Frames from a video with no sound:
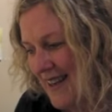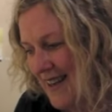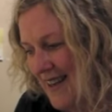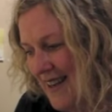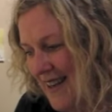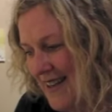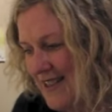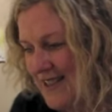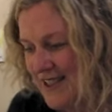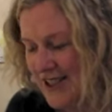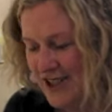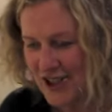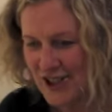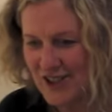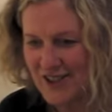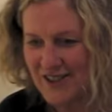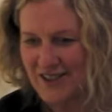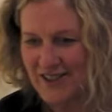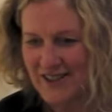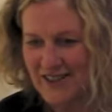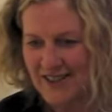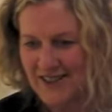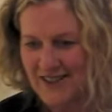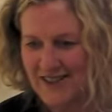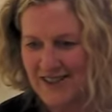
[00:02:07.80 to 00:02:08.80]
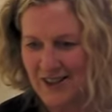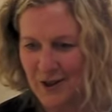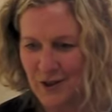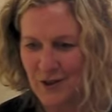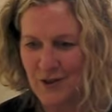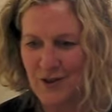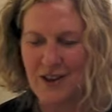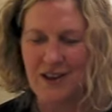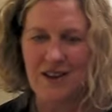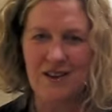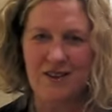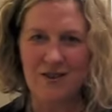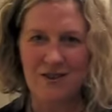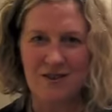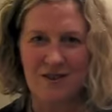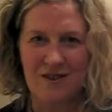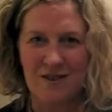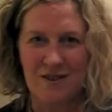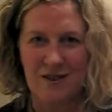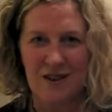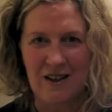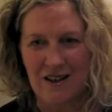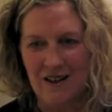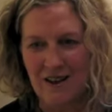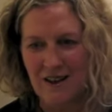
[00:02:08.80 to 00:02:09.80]
In addition to this, I think
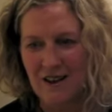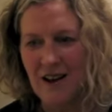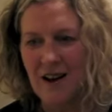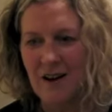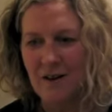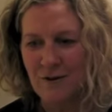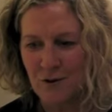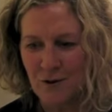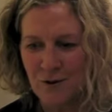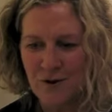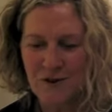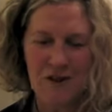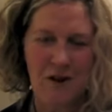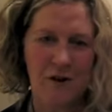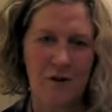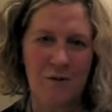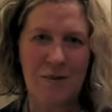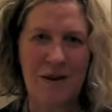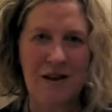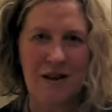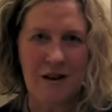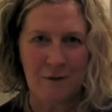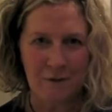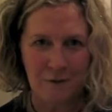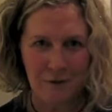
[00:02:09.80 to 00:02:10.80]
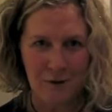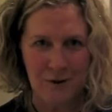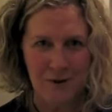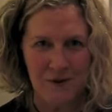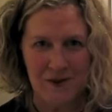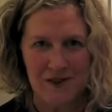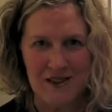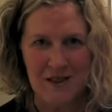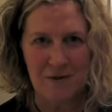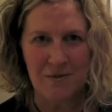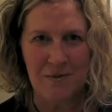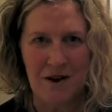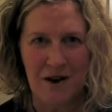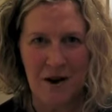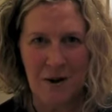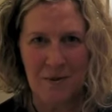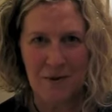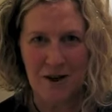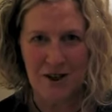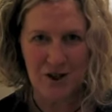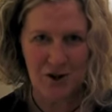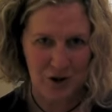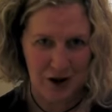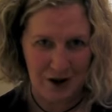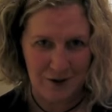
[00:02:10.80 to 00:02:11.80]
I've also been influenced by
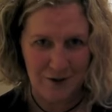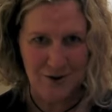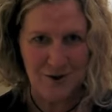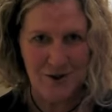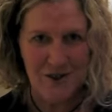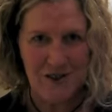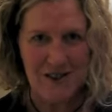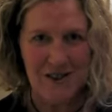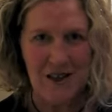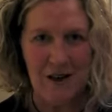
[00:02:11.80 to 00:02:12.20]
my travels.